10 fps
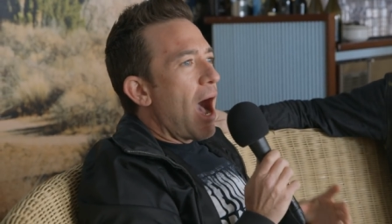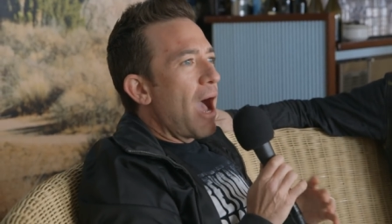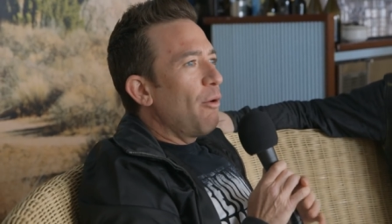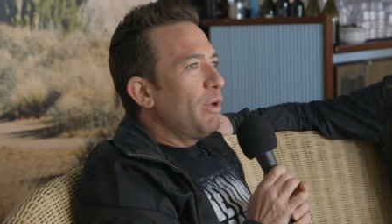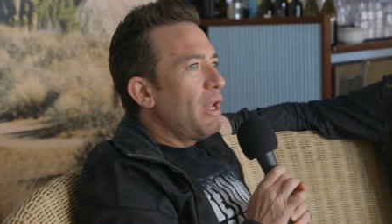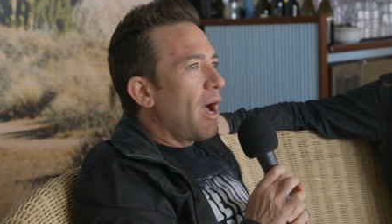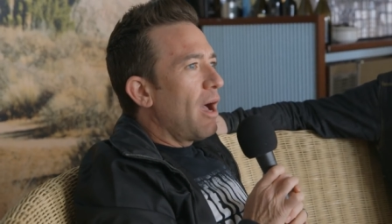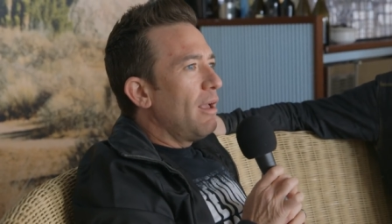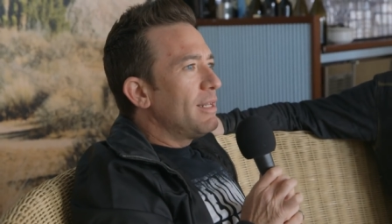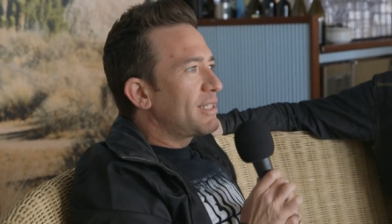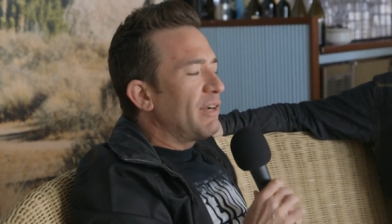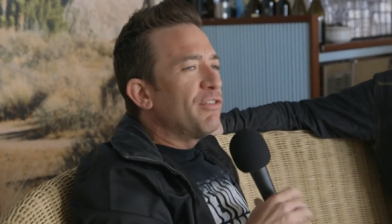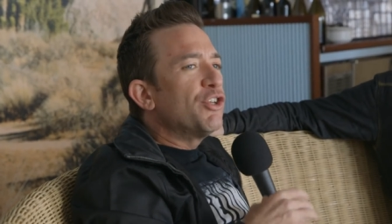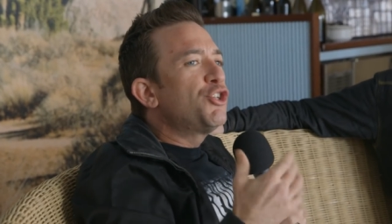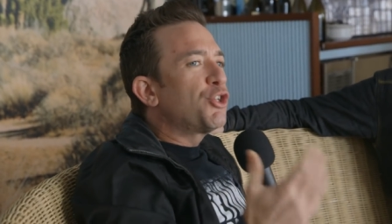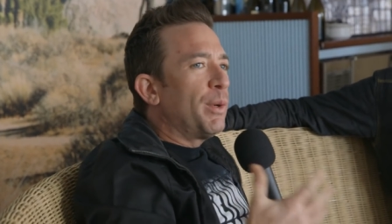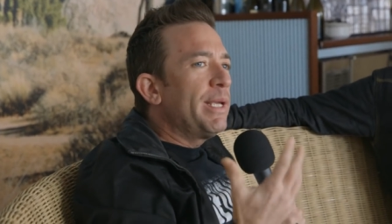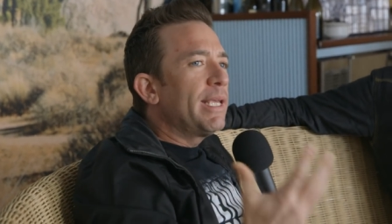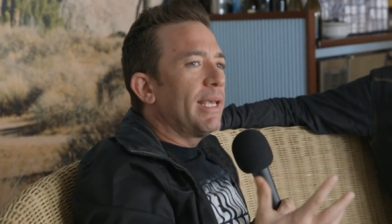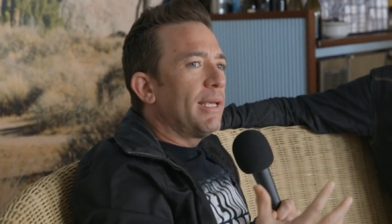I would instead of
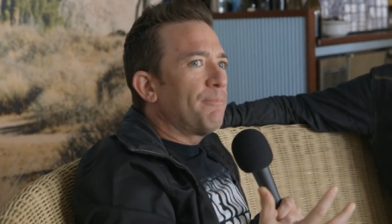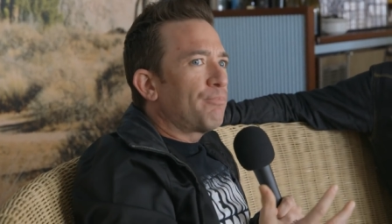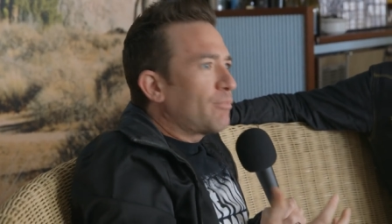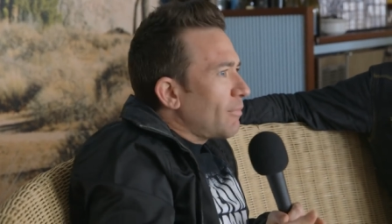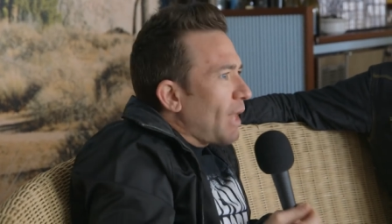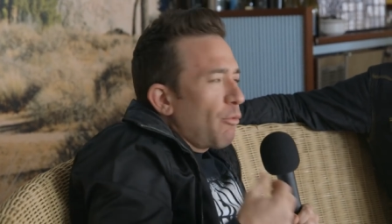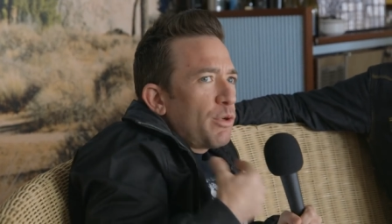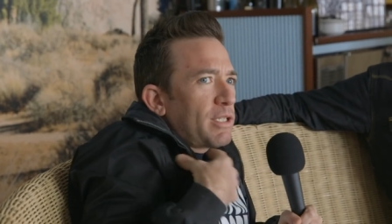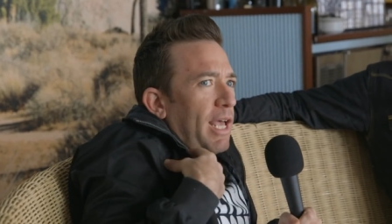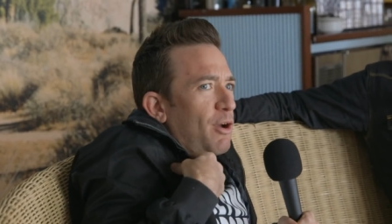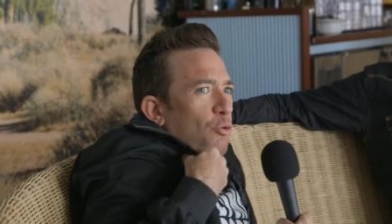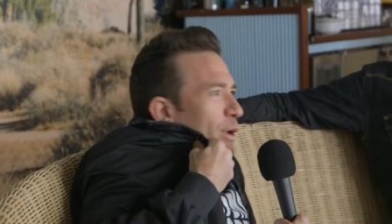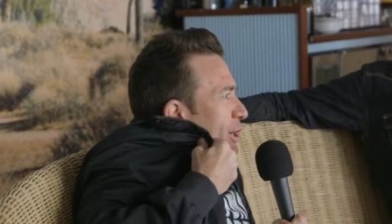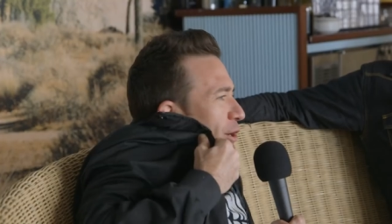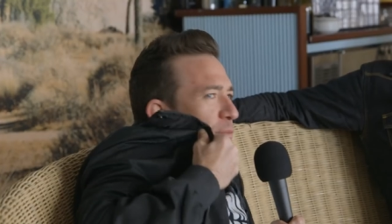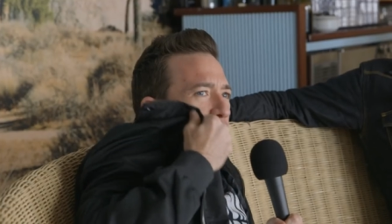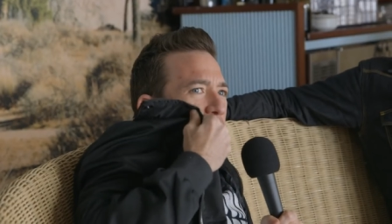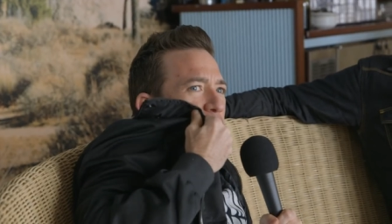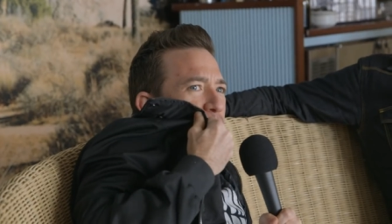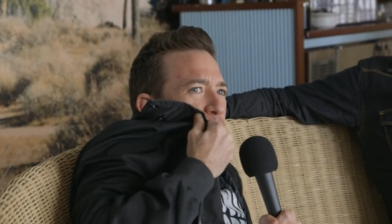enjoying it, I was like weird about it.